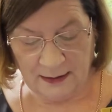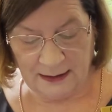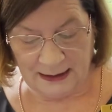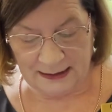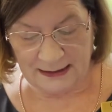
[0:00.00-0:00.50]

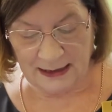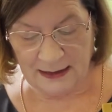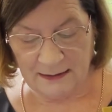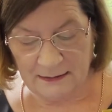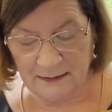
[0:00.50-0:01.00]

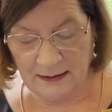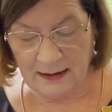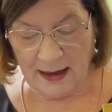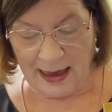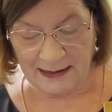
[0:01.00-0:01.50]
listening,
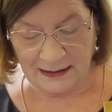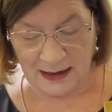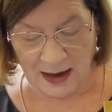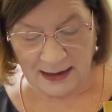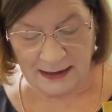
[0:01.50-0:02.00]
and
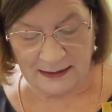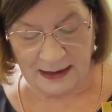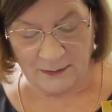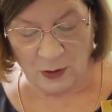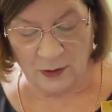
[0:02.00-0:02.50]
guiding
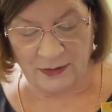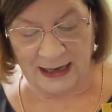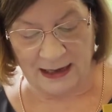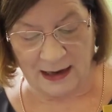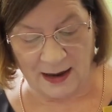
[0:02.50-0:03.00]
them on
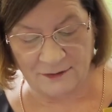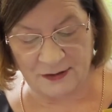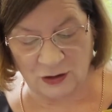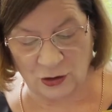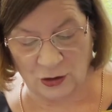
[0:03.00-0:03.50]
their
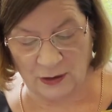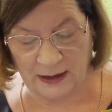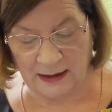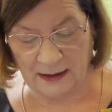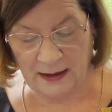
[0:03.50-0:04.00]
life's
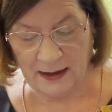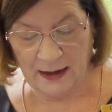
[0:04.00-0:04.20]
journey,